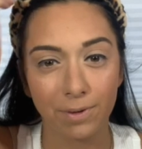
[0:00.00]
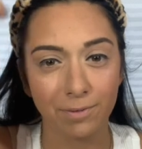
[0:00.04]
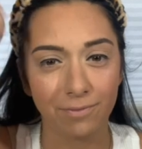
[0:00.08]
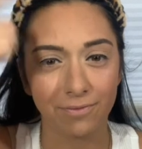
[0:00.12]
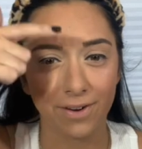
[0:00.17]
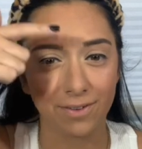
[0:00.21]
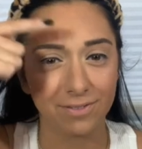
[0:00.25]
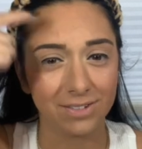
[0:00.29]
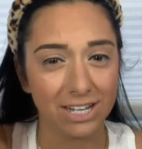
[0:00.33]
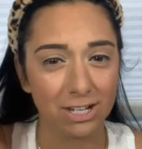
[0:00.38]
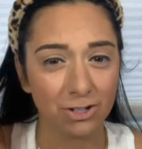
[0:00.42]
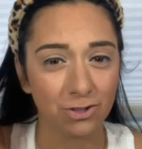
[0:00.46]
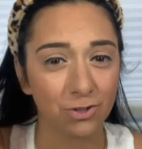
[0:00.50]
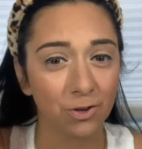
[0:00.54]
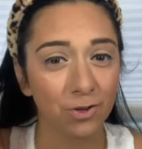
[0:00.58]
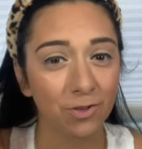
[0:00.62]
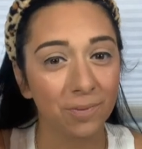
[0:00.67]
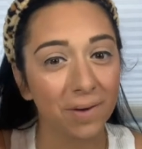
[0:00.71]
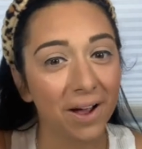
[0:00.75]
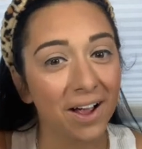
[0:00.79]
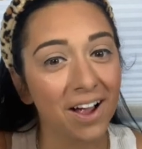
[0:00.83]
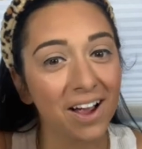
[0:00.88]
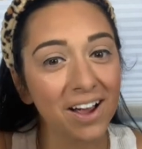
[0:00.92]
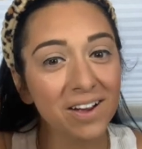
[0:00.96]
foundation over
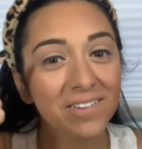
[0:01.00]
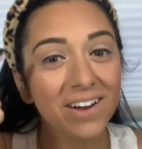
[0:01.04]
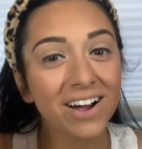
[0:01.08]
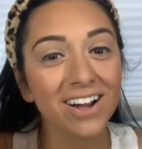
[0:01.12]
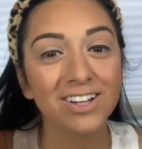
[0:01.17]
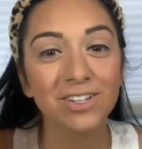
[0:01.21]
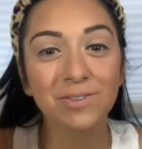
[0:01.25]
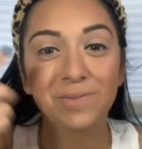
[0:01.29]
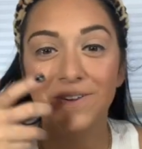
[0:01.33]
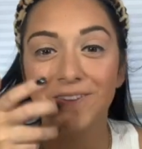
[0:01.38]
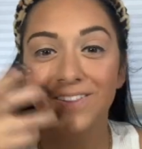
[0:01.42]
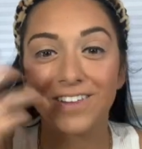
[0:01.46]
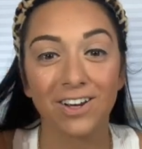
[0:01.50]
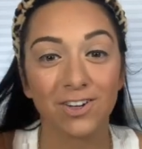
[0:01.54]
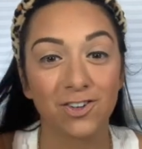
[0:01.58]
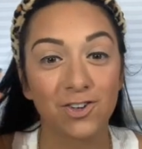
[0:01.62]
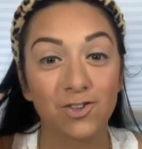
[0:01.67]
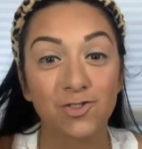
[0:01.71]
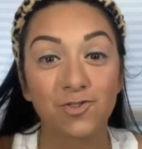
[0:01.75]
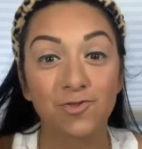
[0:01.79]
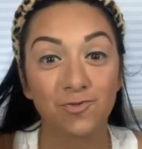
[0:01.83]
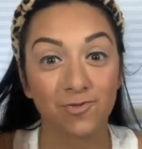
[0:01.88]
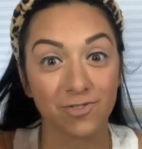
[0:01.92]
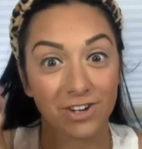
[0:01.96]
my eyebrows, but they're
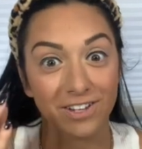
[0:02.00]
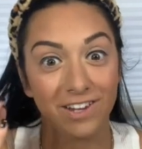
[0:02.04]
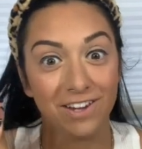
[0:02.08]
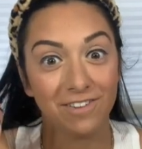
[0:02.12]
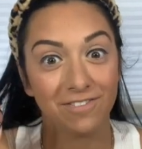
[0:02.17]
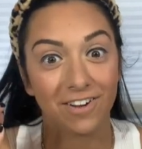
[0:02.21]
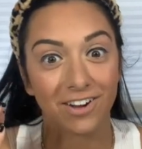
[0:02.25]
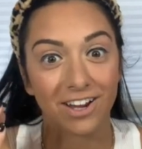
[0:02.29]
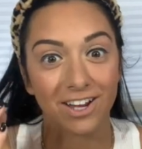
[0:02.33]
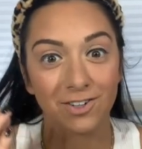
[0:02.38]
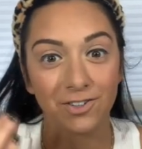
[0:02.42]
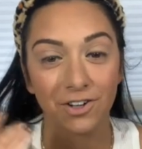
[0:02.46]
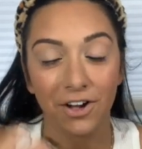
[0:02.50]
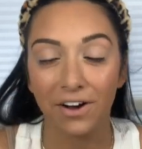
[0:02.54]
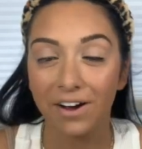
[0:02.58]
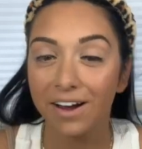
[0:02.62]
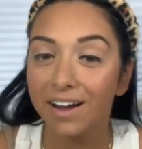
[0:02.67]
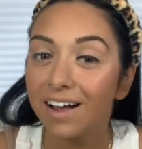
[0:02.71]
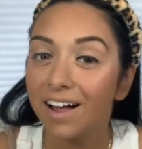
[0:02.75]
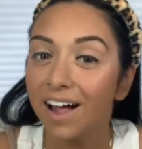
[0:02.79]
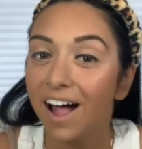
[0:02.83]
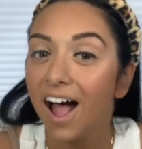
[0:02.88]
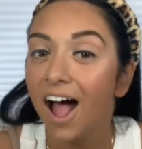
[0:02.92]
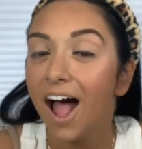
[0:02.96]
just really fucking
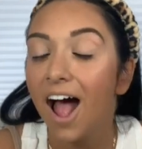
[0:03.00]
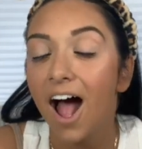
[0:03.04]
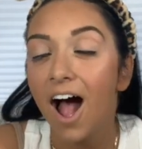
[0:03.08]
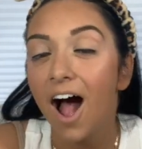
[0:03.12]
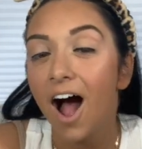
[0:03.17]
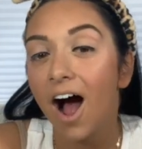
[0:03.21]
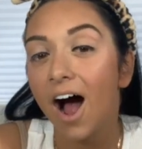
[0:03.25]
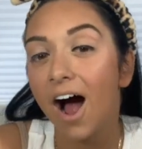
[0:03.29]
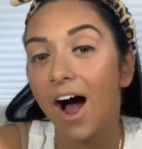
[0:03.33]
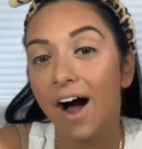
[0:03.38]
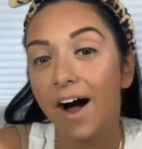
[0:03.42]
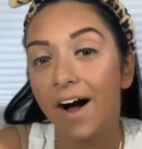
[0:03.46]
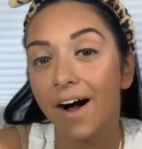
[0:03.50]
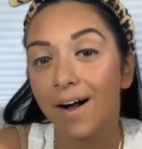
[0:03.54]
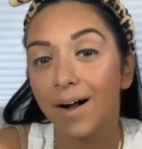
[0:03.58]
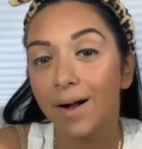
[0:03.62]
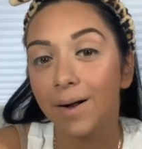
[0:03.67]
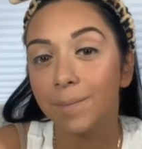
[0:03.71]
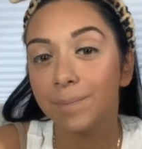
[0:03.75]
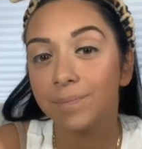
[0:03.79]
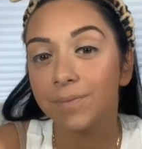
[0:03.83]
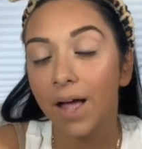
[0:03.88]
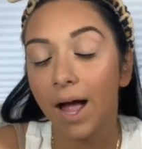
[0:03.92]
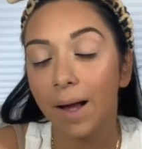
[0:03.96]
dark.
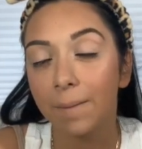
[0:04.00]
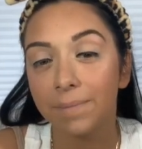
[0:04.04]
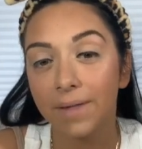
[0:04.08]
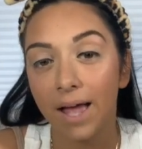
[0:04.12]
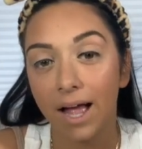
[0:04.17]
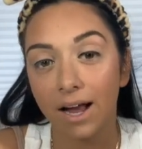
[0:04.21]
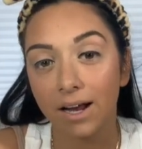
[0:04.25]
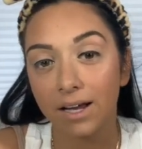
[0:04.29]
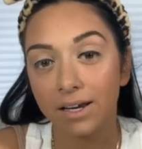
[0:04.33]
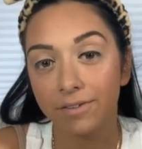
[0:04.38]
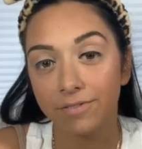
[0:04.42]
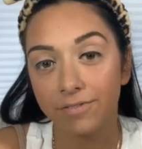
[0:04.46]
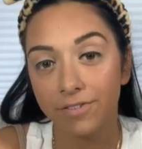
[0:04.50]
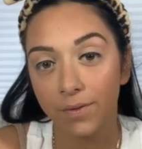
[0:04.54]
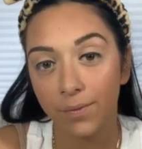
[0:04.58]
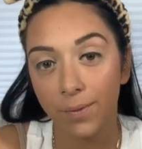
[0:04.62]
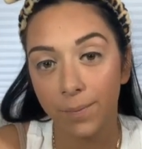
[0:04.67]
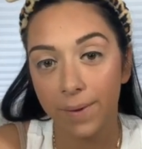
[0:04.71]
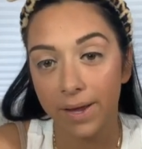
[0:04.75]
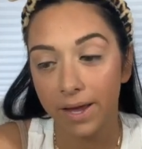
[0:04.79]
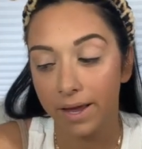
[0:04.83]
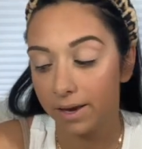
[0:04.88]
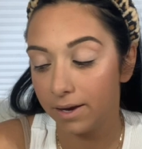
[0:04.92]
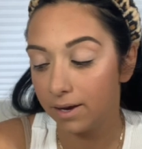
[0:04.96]
I'm not gonna fill them
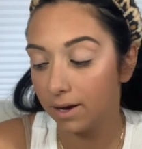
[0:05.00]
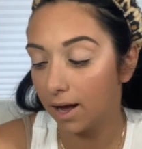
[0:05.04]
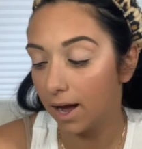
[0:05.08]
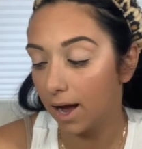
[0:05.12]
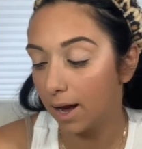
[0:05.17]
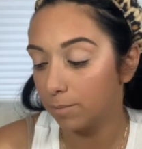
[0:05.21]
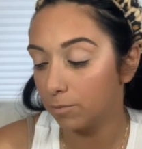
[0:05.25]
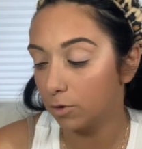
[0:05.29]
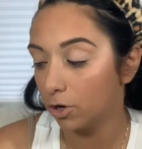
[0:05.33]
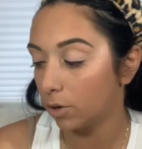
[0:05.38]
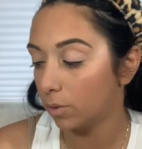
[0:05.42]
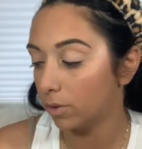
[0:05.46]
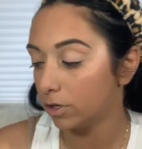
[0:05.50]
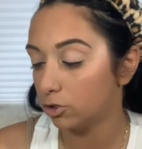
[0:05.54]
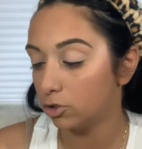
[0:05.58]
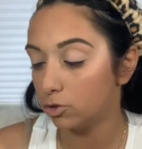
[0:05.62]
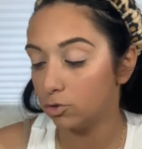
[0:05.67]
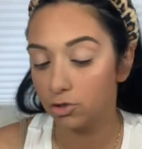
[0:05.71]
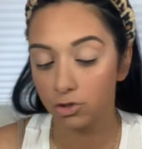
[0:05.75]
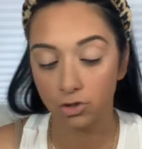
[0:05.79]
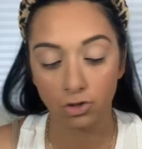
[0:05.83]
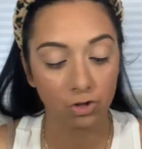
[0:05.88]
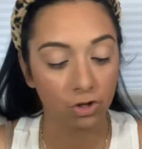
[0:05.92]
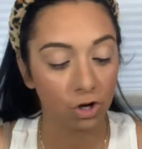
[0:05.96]
in. I'm going to
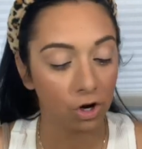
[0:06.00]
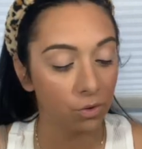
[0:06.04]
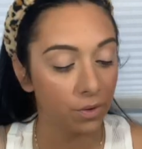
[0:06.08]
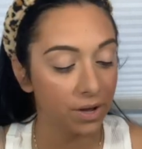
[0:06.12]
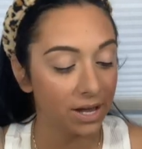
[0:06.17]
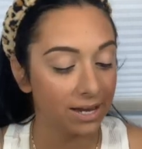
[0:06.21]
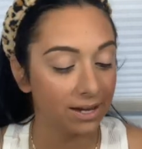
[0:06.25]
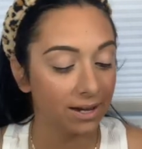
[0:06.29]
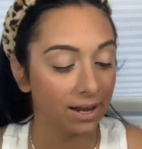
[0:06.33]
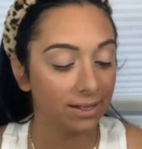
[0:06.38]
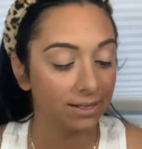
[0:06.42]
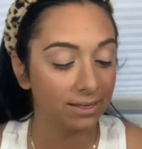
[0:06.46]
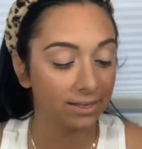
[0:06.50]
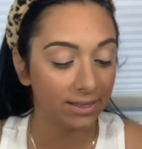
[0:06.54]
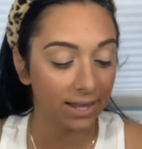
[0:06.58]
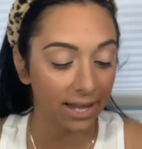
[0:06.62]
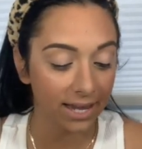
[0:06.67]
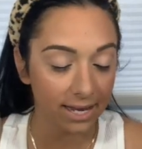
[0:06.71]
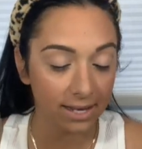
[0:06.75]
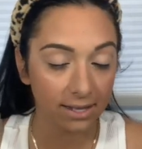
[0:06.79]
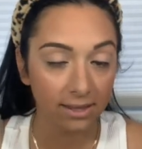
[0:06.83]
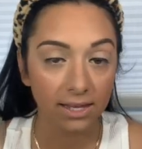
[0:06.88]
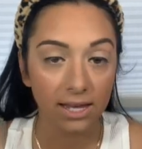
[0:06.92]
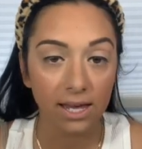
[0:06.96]
just go in
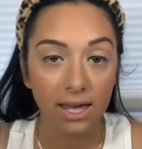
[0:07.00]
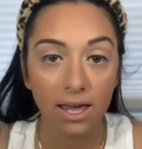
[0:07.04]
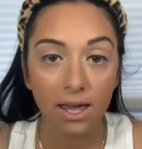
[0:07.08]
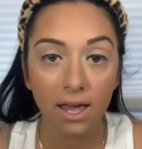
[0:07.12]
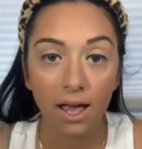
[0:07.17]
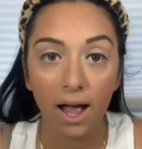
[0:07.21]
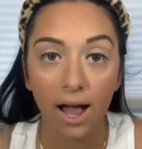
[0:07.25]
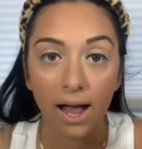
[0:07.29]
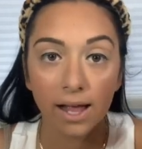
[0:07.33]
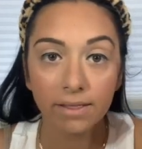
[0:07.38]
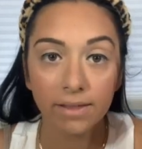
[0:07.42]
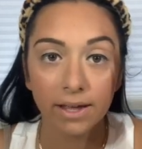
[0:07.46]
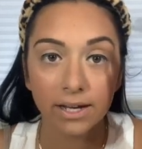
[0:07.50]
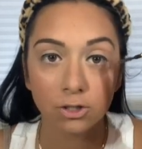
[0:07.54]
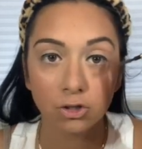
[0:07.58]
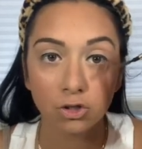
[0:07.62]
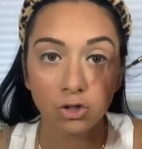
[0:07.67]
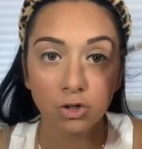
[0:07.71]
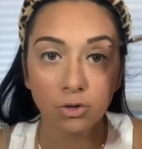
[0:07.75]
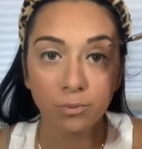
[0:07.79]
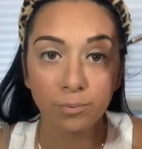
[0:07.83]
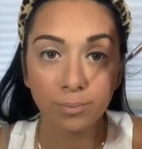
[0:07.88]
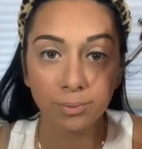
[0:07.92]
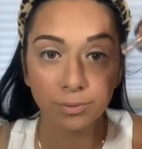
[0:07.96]
lightly. I like
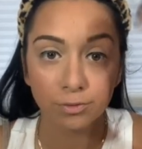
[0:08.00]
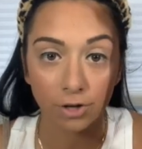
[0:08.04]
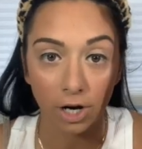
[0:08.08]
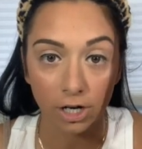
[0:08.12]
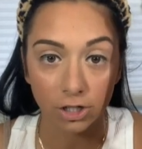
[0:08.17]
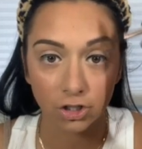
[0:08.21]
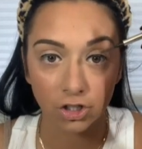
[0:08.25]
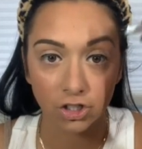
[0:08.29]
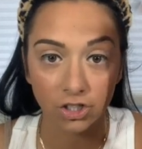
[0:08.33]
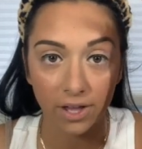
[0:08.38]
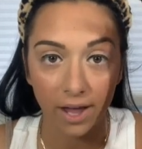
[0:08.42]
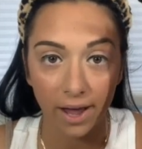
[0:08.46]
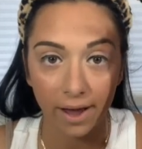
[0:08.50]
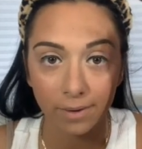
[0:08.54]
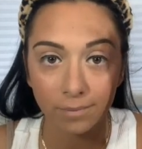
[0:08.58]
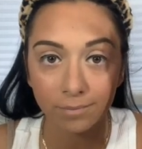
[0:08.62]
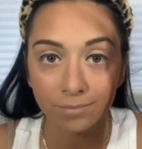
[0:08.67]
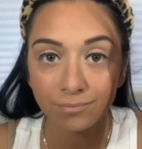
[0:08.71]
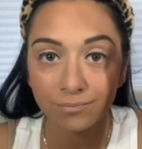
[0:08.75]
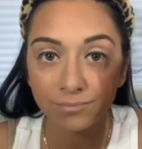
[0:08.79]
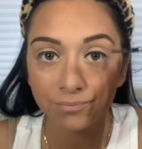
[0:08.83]
to brush them